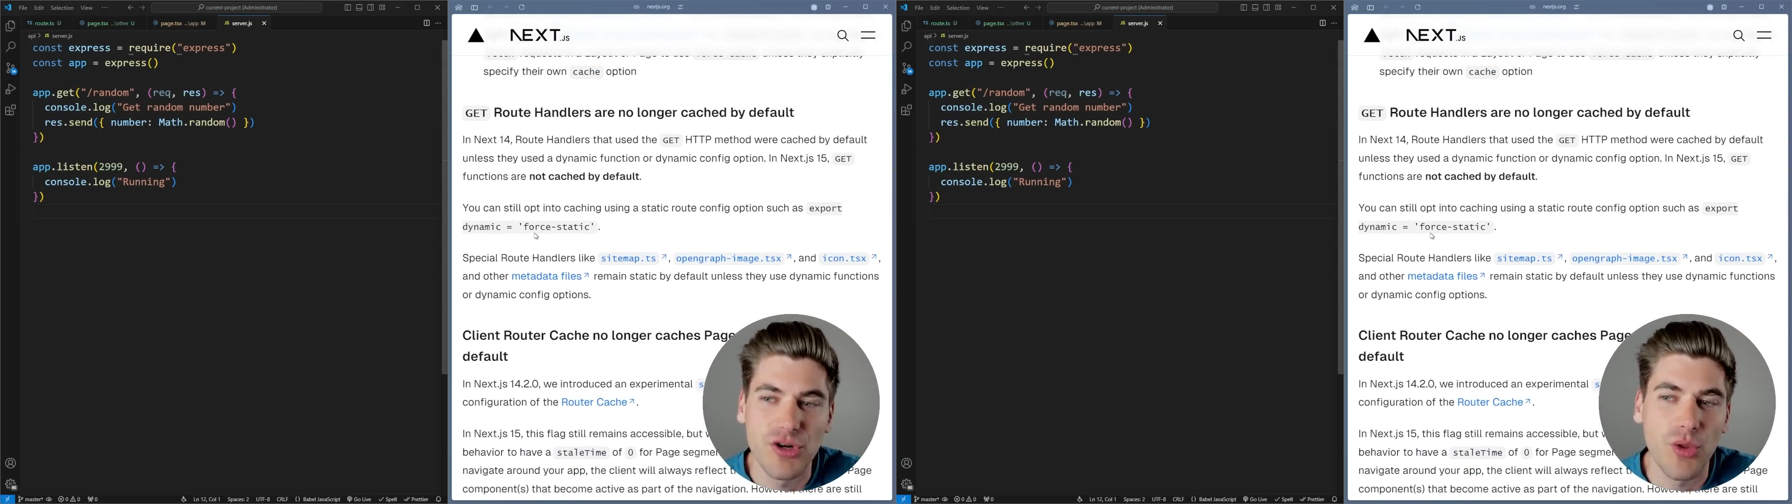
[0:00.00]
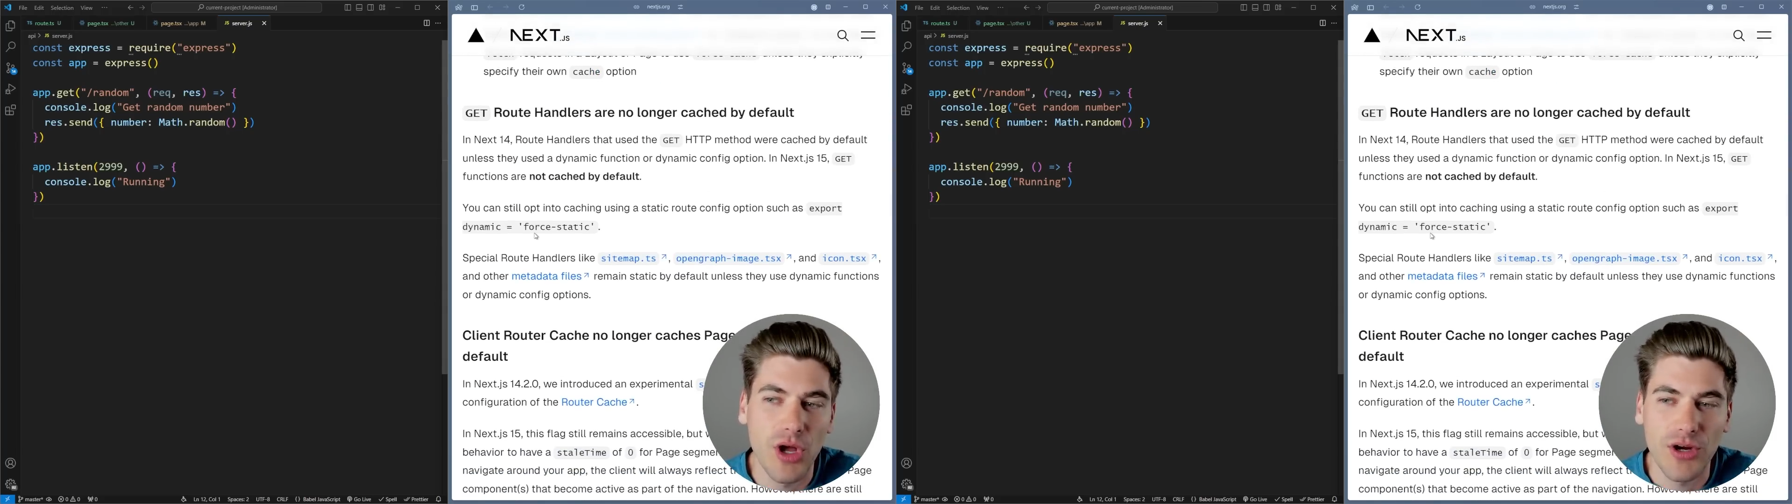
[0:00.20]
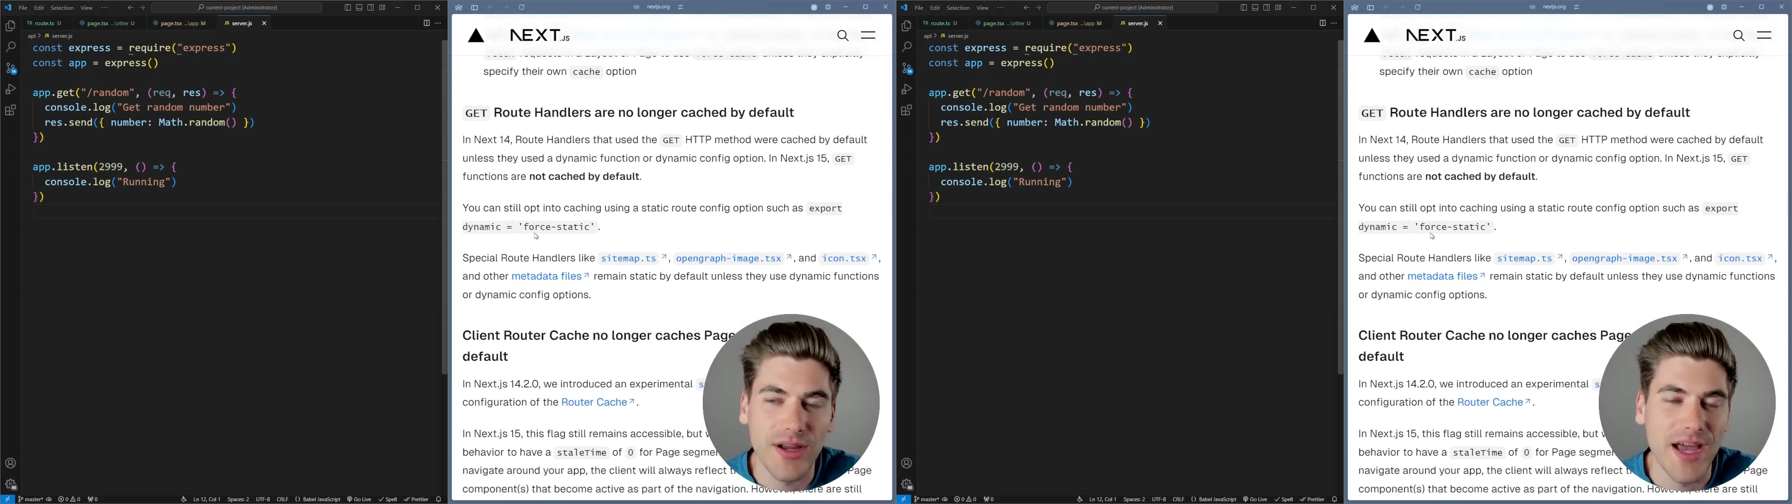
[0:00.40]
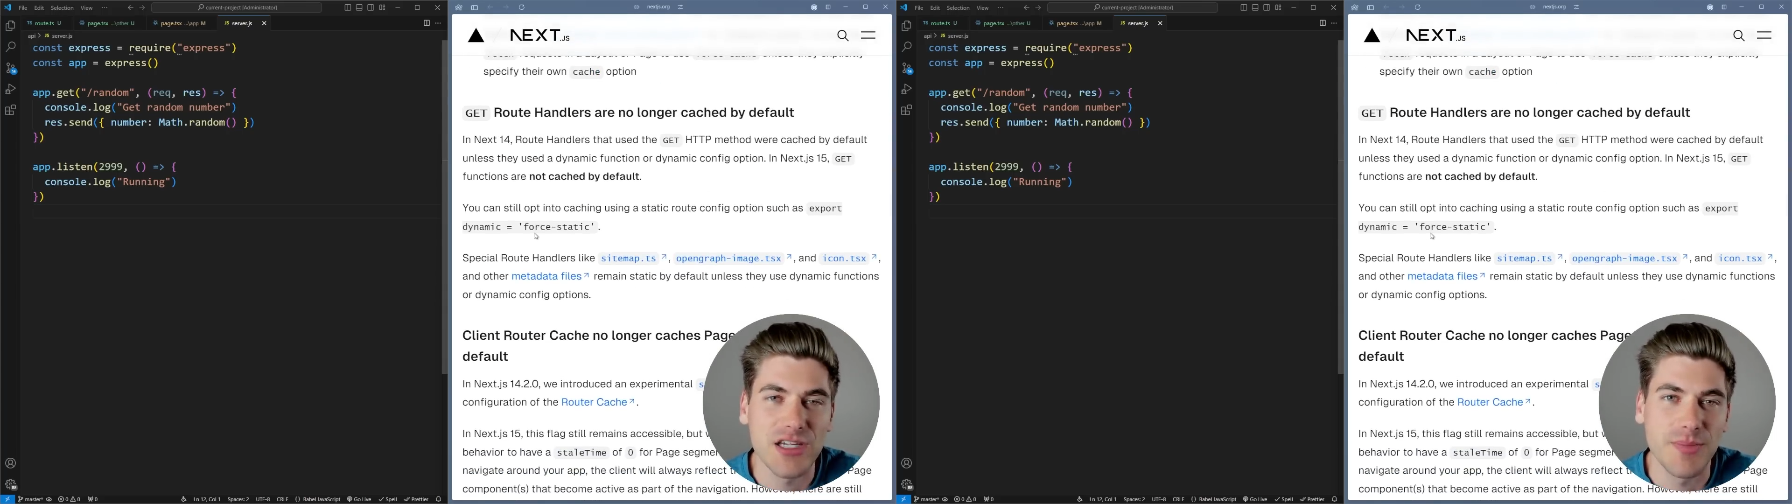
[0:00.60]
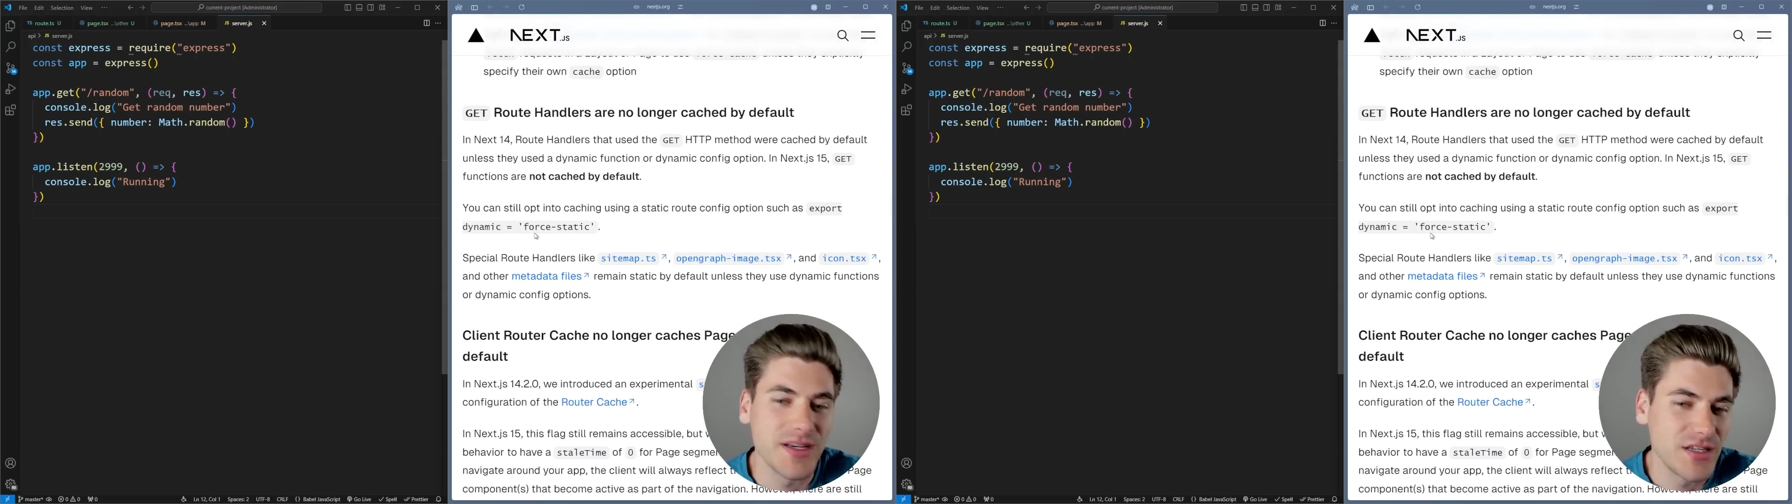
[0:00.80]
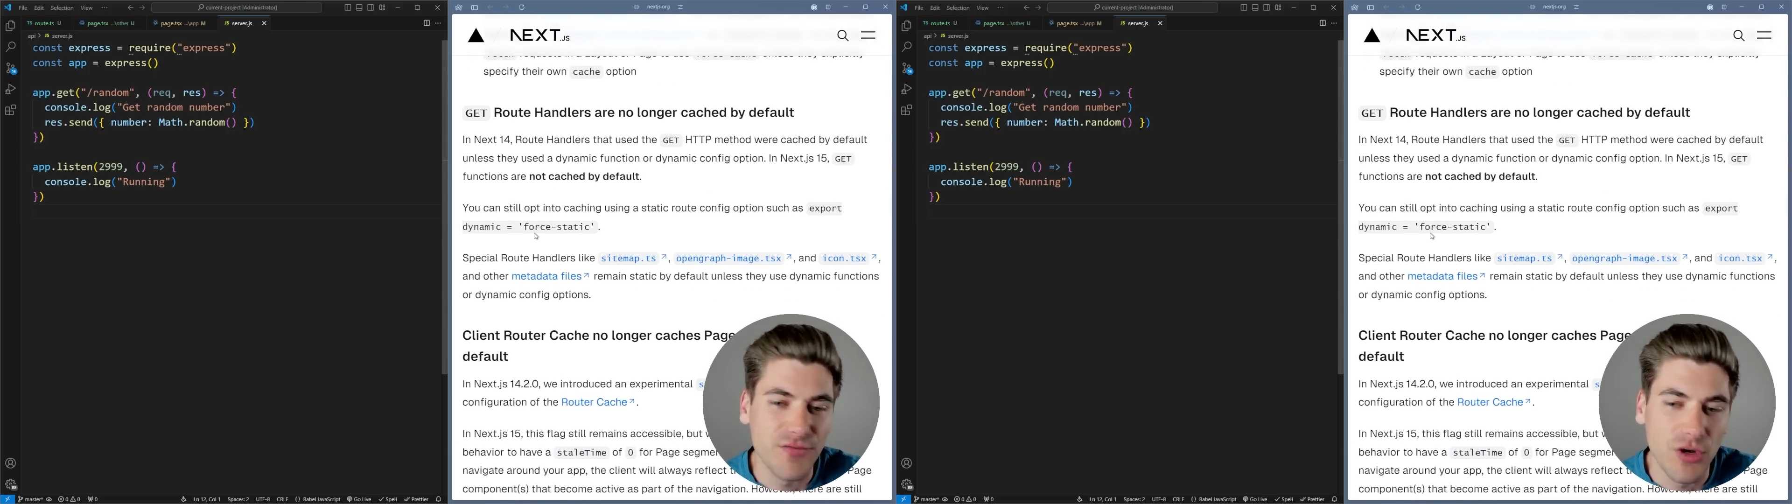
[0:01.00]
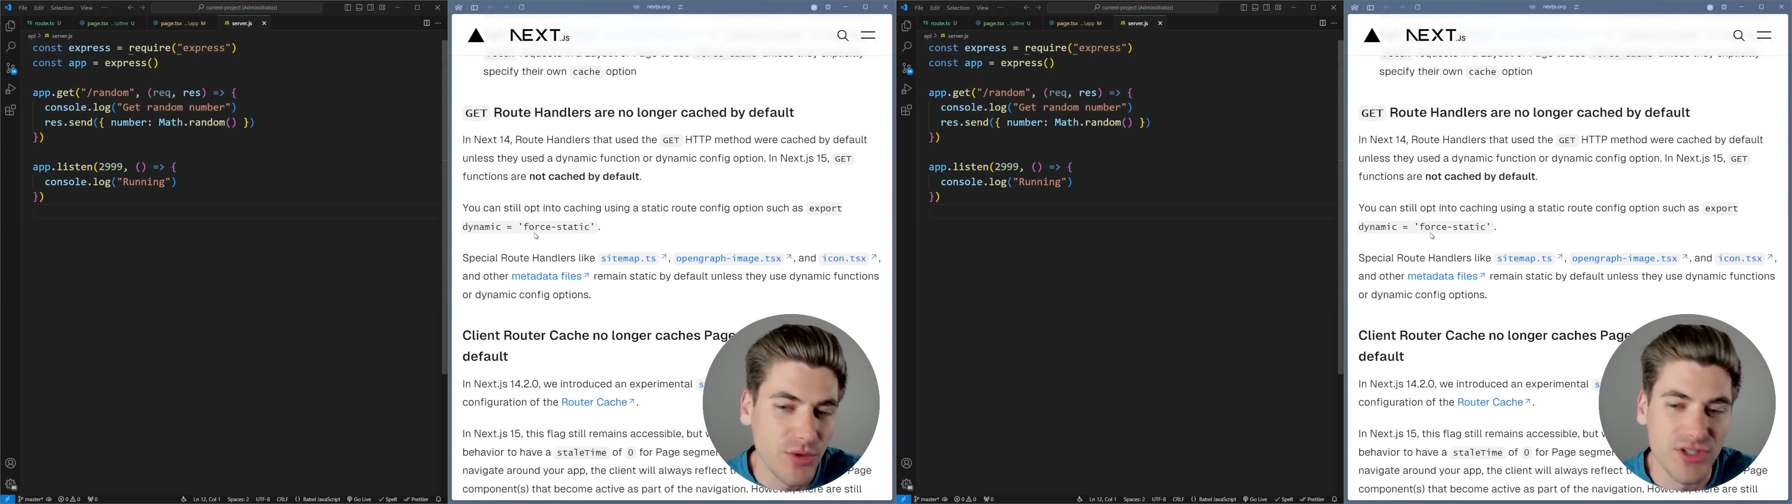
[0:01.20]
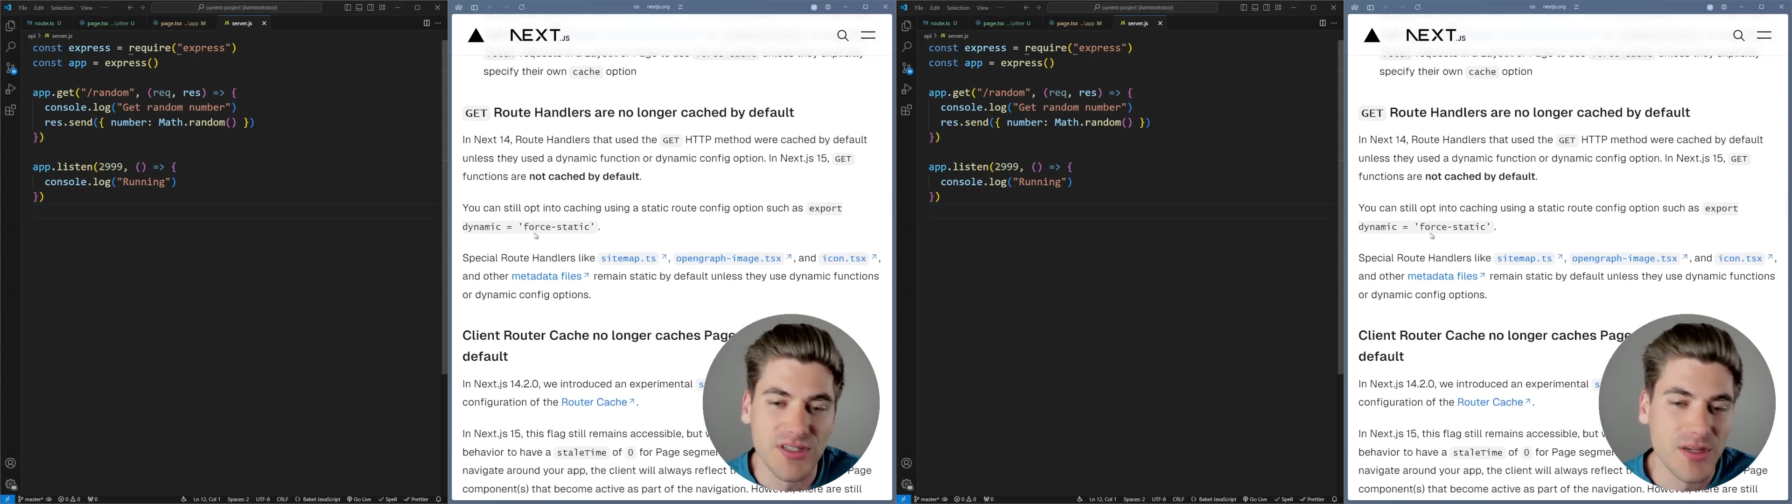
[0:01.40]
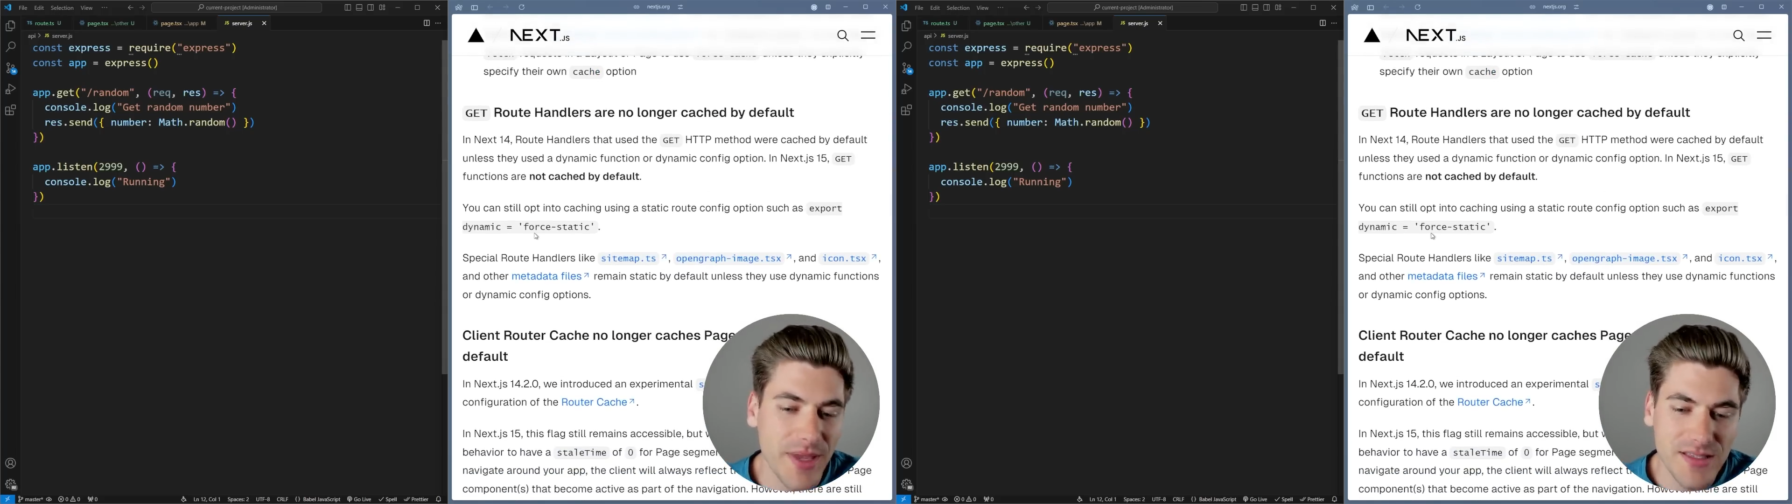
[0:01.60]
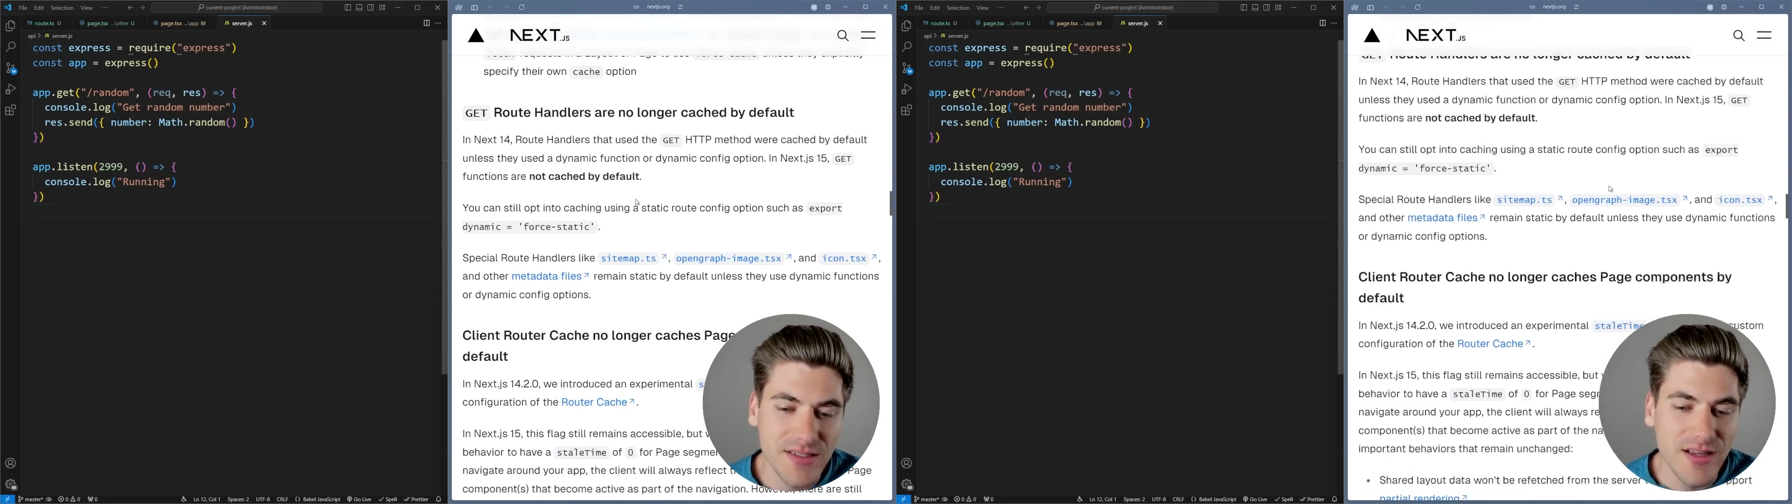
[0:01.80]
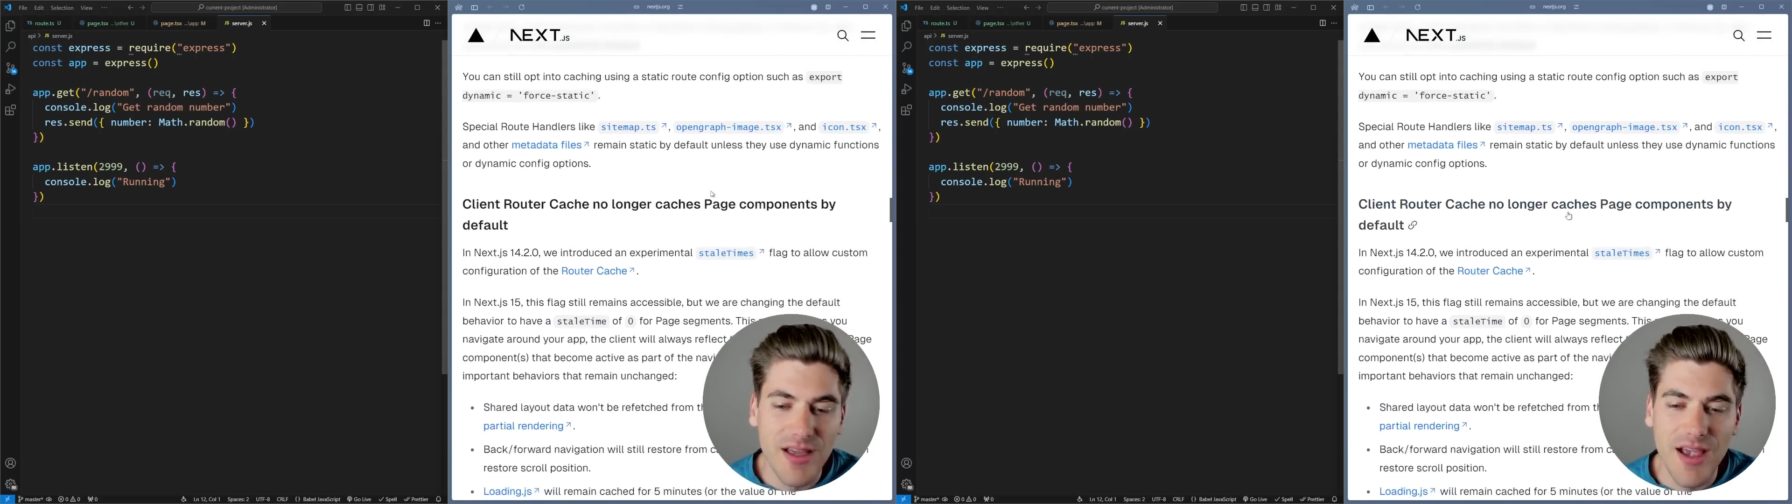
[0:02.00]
longer cached by default, which is amazing.